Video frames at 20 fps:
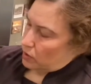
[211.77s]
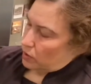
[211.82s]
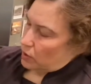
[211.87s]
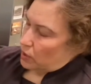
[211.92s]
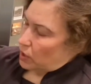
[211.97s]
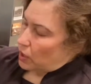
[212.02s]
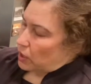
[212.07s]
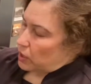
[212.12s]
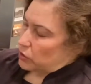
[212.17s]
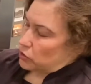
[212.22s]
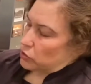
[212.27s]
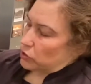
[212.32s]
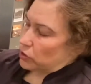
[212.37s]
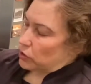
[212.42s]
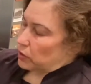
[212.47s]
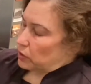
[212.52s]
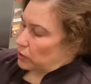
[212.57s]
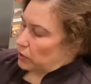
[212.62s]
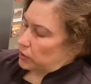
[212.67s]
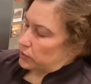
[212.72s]
And you're
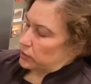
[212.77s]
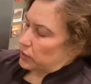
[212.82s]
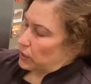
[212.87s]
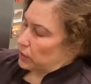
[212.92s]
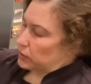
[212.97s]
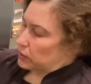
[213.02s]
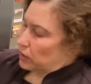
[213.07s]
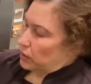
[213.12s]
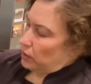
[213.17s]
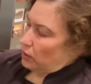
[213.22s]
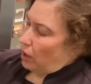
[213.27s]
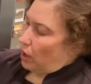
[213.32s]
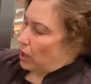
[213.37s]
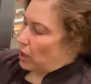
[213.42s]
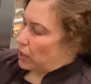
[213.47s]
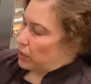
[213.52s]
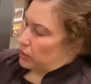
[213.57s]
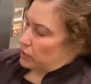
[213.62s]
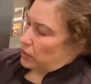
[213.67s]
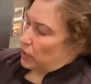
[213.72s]
going to let that get
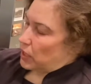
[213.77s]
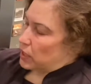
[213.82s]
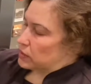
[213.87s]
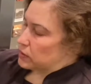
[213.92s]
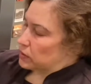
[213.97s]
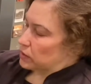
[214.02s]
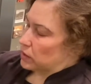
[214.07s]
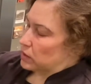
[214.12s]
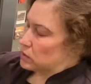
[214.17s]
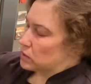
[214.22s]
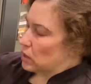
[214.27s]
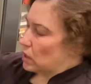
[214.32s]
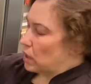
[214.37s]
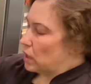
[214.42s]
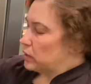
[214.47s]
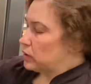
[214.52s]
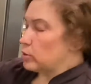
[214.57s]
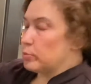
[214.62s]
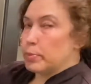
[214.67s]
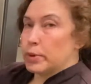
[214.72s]
hot, and as it gets
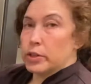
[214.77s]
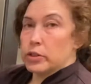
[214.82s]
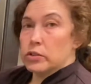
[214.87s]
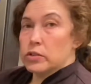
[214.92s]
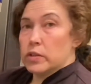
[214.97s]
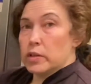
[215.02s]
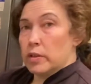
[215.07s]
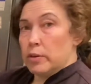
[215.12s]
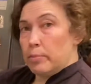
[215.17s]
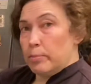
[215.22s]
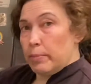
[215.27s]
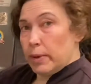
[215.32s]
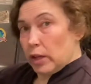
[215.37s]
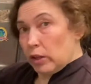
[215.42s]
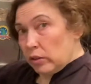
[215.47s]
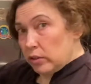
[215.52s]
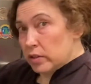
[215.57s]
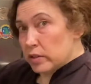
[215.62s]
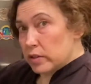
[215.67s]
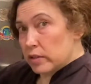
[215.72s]
hot, the butter's going to
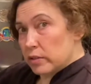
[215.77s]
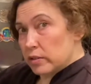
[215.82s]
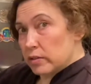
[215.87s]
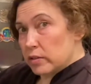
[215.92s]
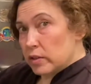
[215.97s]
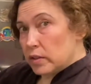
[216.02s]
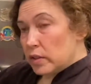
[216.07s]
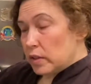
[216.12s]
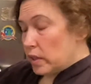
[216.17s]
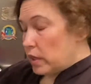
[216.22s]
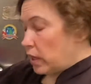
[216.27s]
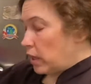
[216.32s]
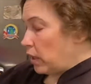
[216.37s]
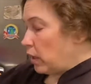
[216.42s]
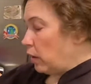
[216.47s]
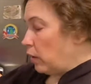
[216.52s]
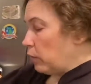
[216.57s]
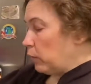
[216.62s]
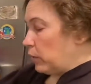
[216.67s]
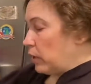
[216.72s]
melt.
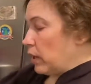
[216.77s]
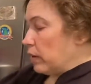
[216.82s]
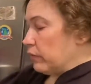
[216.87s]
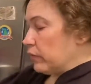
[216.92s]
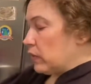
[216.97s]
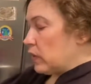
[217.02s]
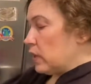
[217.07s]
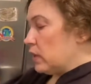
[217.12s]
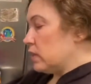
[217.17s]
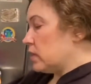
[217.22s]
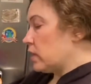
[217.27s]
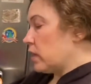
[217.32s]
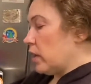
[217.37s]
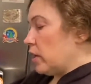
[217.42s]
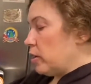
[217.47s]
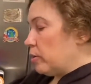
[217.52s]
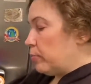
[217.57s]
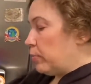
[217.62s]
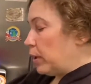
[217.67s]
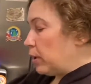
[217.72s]
And when everything is
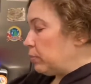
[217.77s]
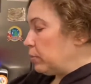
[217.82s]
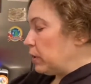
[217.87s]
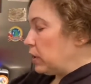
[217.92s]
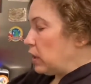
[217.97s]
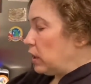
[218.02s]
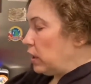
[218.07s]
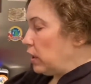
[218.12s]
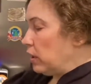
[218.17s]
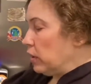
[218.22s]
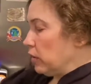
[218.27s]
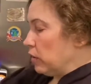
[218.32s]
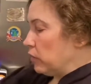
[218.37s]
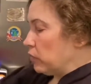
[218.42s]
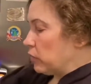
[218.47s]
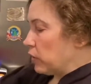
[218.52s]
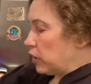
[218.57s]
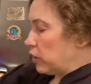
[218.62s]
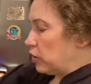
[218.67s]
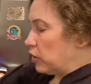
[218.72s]
kind of bubbly here
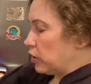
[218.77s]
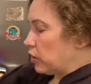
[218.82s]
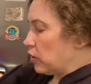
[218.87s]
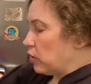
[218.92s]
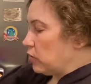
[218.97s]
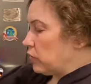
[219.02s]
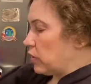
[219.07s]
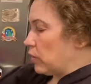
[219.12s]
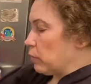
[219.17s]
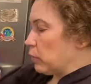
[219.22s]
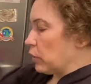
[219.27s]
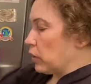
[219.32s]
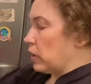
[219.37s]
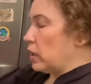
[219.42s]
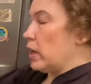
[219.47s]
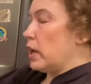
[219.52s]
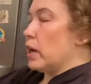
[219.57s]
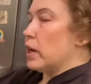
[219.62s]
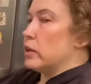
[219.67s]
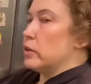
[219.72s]
and ready to go, then we're going
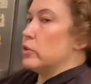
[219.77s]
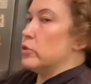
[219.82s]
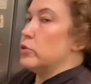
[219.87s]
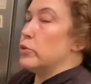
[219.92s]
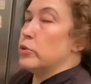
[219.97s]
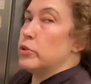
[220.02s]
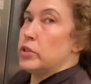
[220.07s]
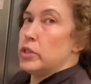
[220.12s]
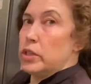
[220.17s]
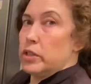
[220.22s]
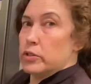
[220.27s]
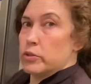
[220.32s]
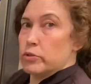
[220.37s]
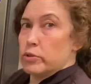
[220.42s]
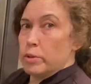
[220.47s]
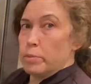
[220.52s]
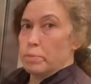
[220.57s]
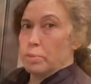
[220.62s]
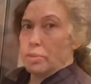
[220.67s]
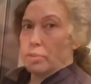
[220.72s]
to add our tortilla
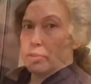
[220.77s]
strips.